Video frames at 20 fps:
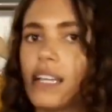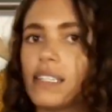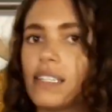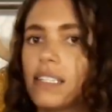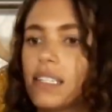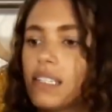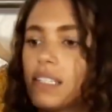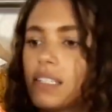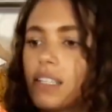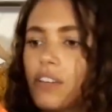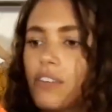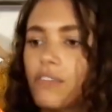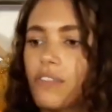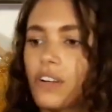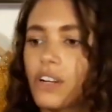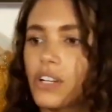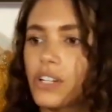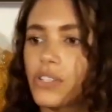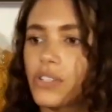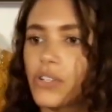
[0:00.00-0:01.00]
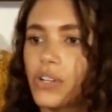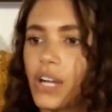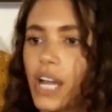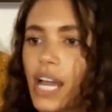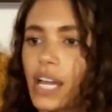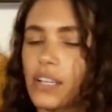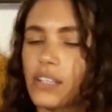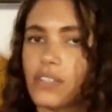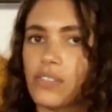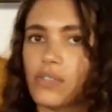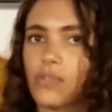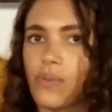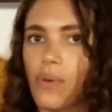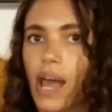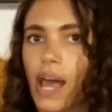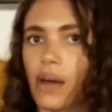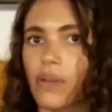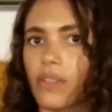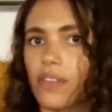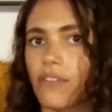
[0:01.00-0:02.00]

a silver lurex throughout the